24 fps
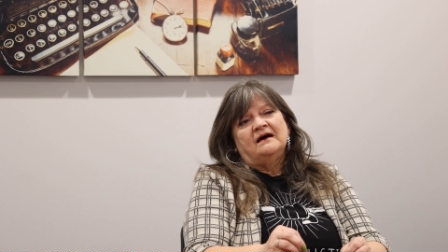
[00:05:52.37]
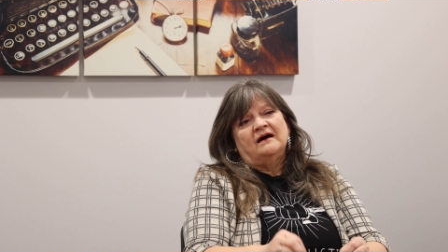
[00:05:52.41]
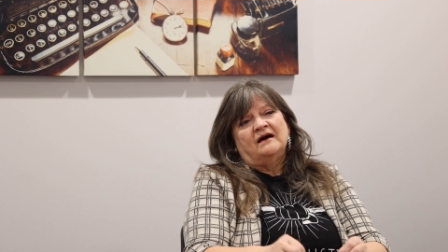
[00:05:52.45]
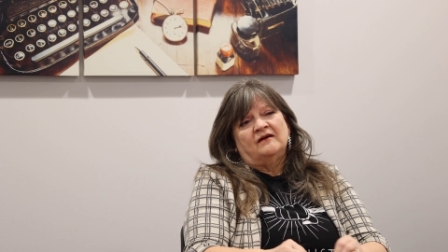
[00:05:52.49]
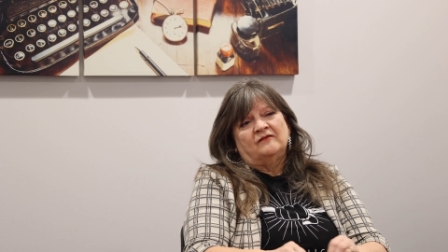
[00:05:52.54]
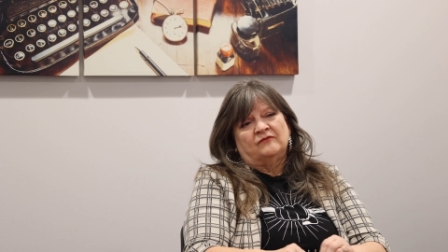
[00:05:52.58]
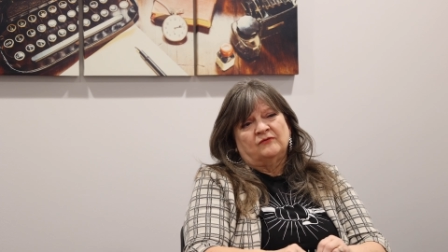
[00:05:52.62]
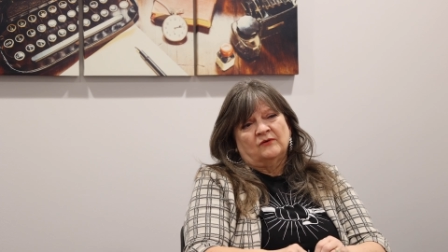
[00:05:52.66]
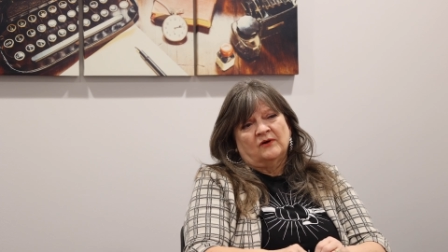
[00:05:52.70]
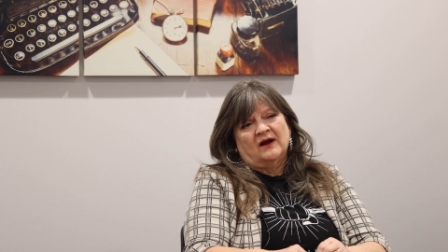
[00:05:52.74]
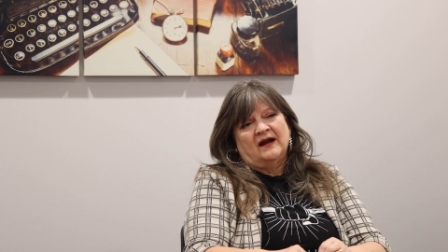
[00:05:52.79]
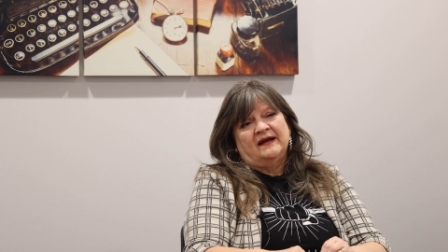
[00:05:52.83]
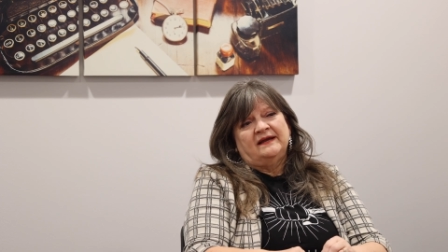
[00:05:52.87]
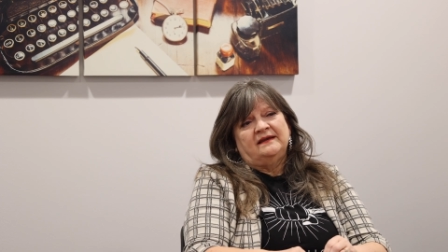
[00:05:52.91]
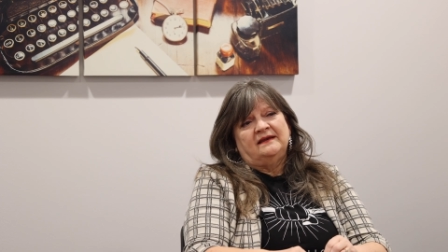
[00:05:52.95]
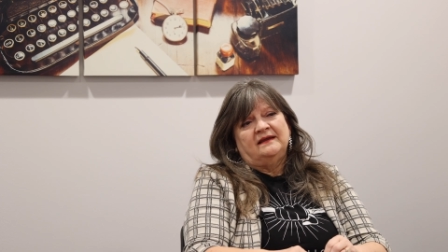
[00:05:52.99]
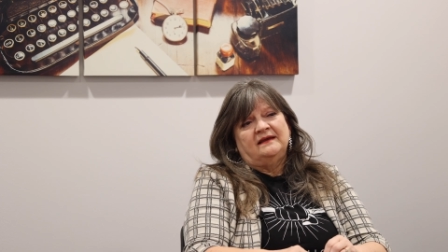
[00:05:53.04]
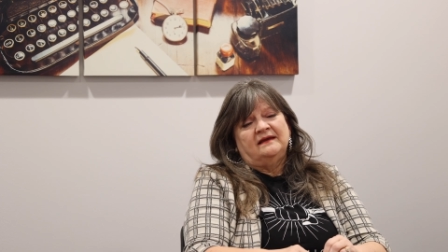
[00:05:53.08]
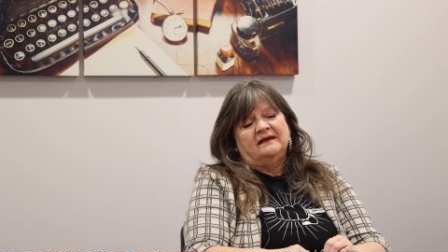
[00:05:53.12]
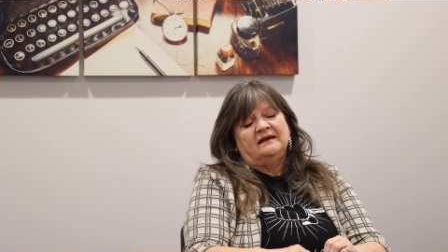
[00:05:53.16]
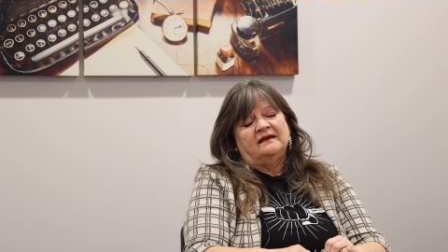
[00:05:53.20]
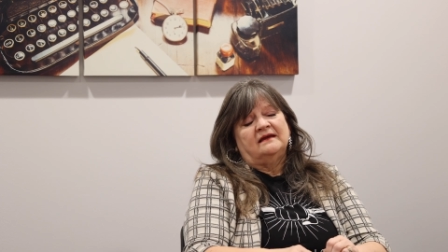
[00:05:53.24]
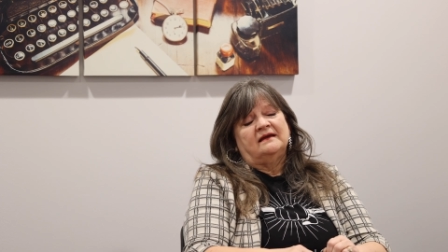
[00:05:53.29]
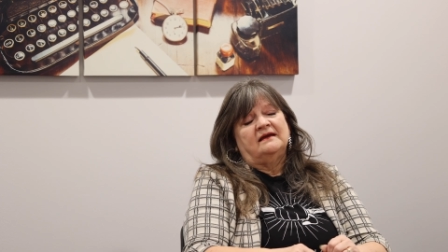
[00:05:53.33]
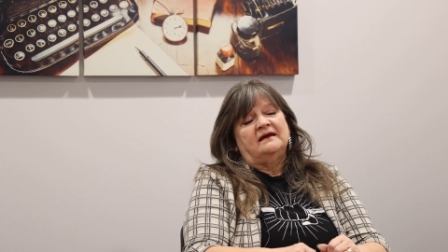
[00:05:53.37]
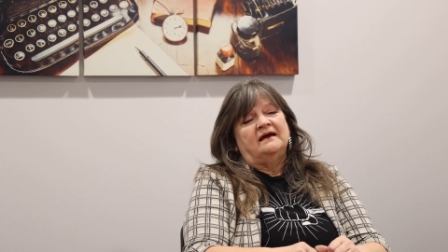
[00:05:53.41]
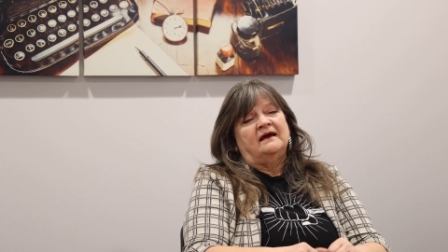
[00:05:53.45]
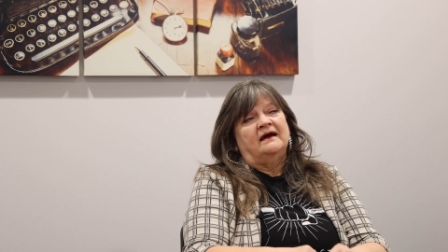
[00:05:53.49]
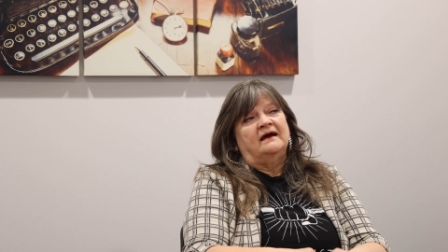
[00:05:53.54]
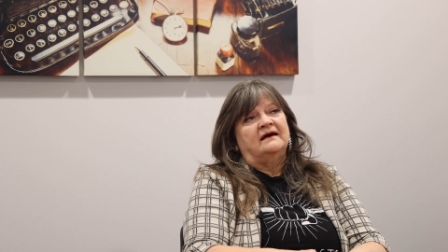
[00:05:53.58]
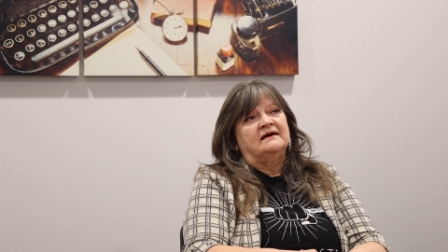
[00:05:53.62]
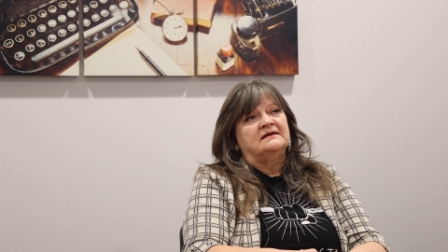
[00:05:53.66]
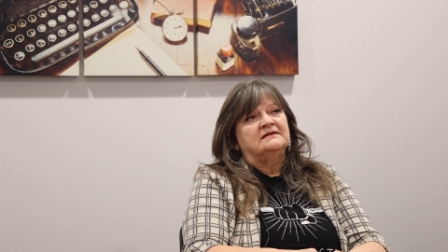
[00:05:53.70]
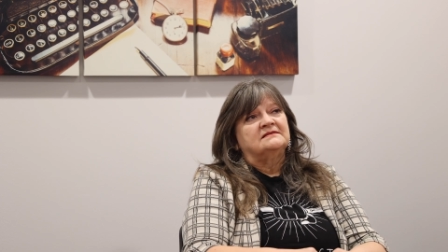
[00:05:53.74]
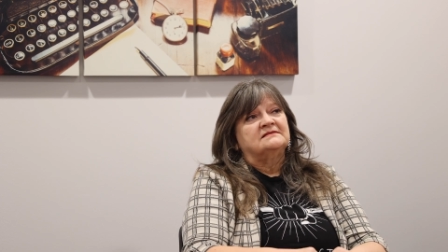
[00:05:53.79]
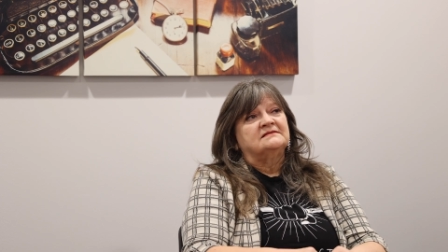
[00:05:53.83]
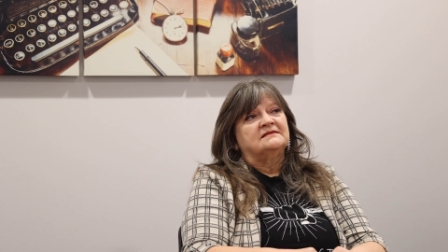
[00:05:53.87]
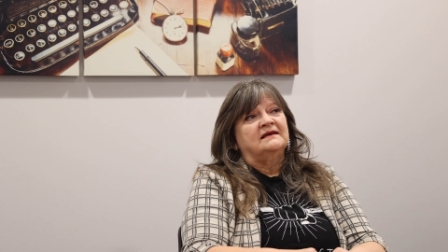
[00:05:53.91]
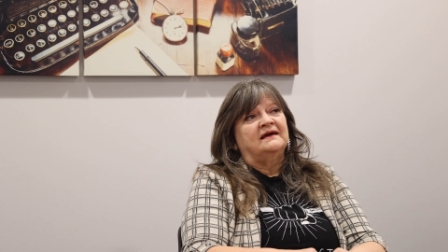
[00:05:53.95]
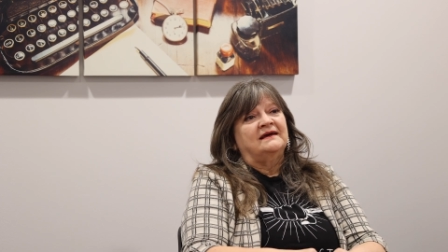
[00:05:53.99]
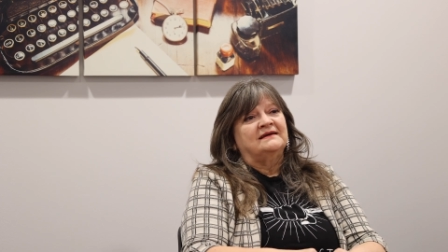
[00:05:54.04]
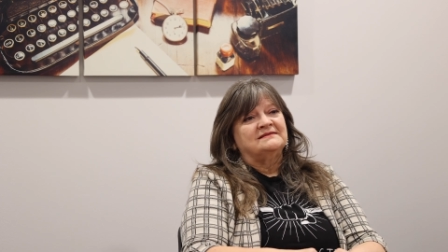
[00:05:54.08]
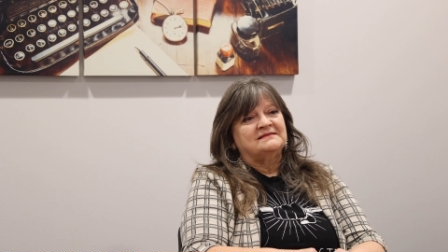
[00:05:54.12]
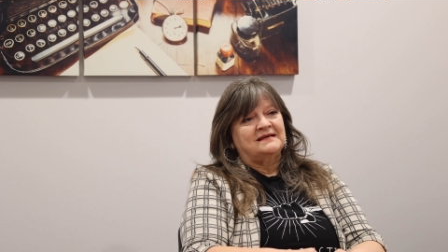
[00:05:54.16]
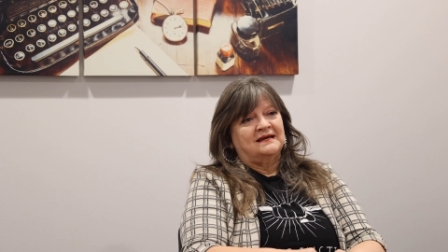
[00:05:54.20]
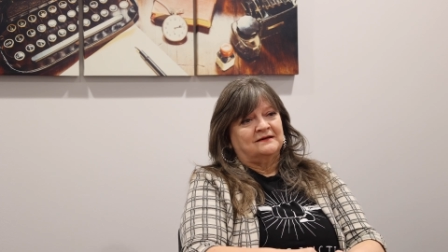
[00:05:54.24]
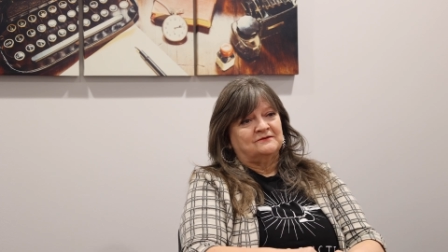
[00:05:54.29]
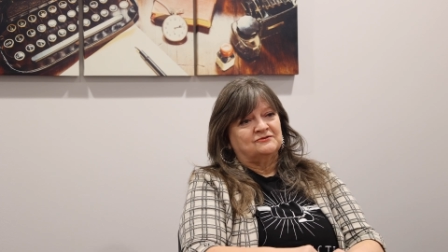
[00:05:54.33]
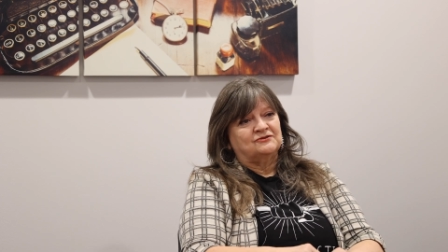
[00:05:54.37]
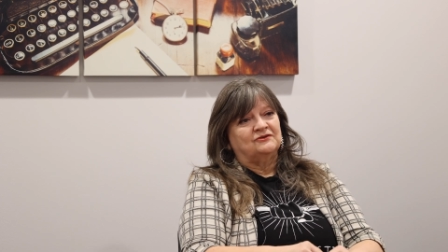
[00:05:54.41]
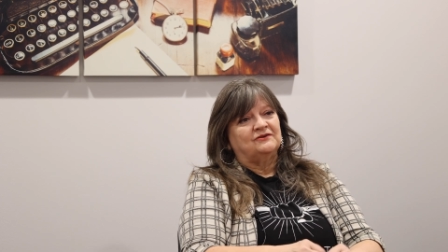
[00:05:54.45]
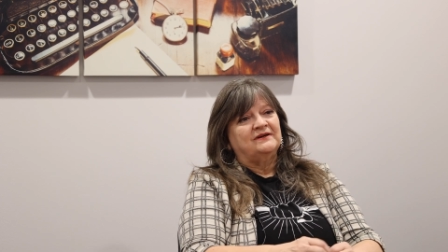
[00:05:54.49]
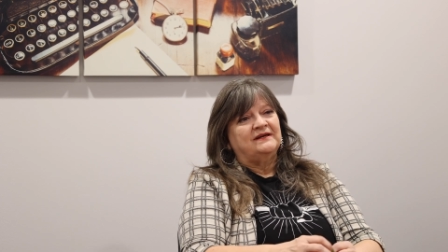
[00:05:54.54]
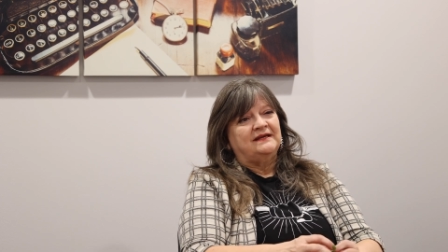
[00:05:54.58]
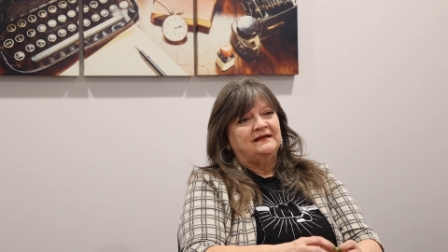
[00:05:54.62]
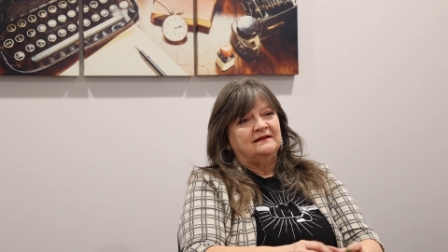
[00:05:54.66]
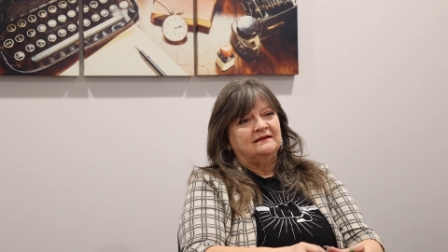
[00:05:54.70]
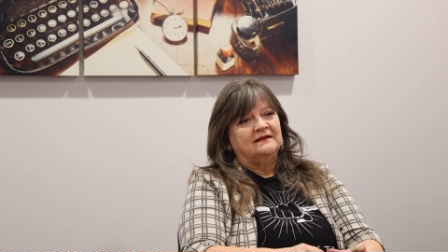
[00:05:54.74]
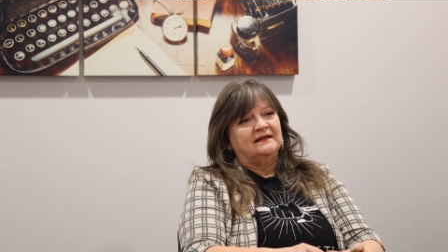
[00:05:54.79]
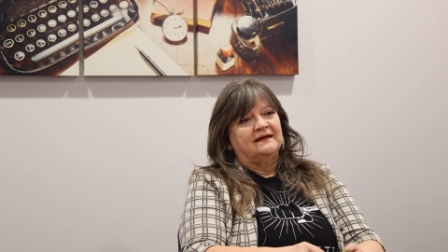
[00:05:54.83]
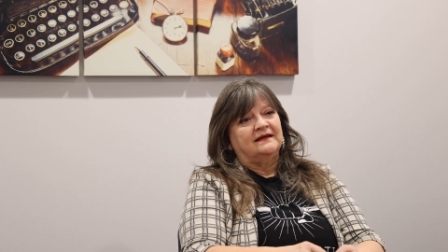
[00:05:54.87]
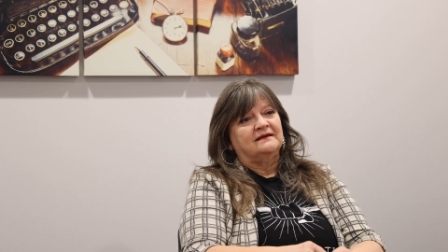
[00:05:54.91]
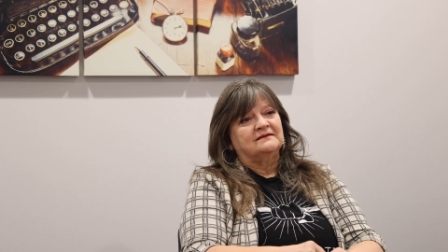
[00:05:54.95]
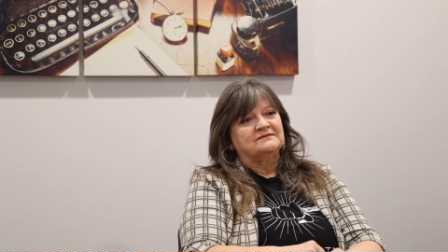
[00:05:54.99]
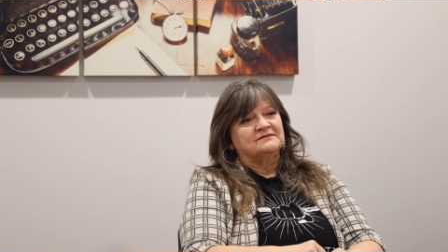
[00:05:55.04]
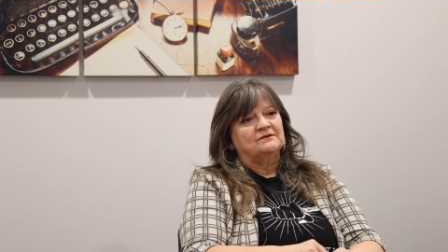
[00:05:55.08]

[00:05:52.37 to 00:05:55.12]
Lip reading: of writing as actual healing.